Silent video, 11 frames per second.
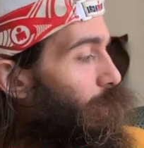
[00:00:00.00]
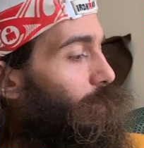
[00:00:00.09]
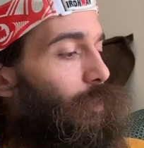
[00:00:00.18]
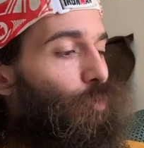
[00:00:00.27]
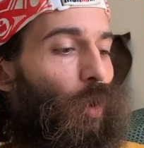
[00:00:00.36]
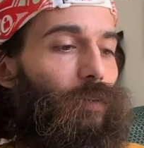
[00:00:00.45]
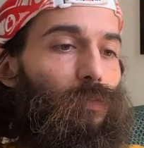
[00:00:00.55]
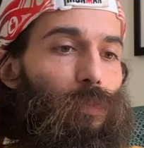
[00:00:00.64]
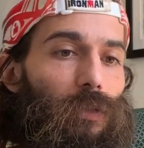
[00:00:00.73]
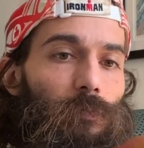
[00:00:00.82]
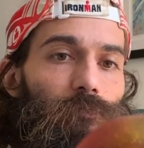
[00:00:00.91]
And this one has
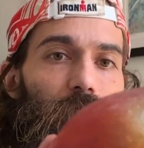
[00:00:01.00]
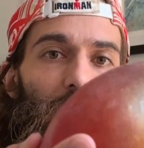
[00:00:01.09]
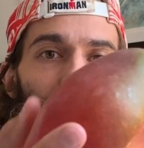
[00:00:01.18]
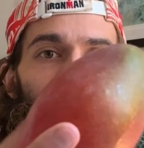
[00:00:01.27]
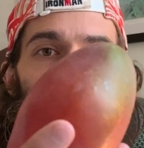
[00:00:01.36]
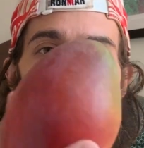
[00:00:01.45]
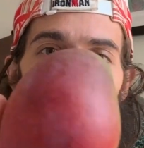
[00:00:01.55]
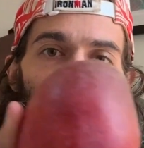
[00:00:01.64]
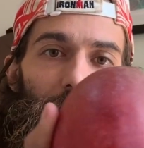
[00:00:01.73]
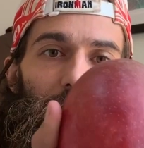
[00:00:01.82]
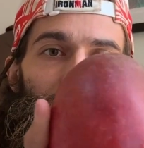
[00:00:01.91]
been in
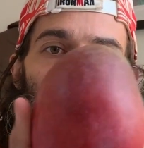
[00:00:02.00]
my